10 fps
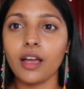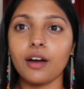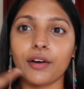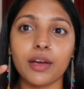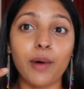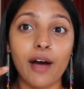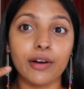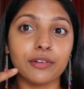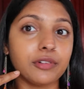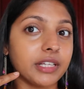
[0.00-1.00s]
Okay, wow,
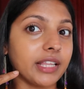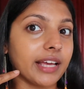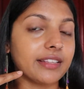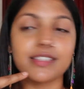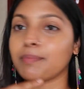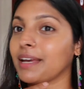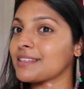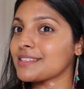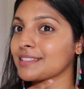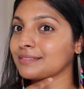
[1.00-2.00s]
I really like this
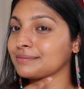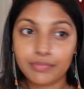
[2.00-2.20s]
base.